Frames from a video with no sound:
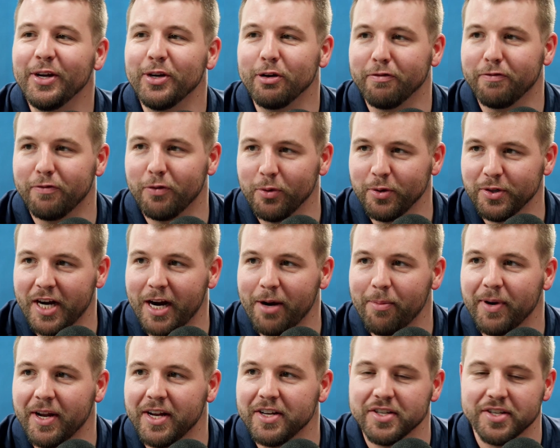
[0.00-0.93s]
your full
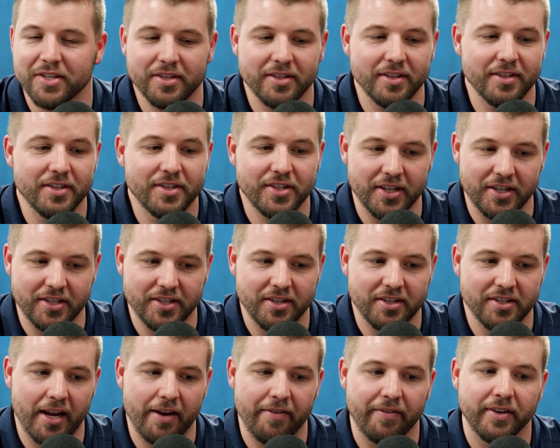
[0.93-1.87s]
retirement age is
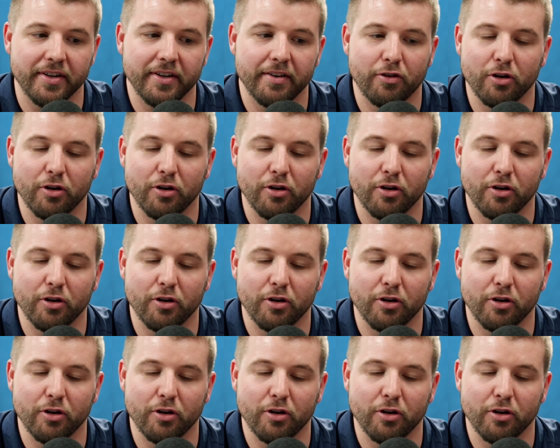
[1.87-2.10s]
67.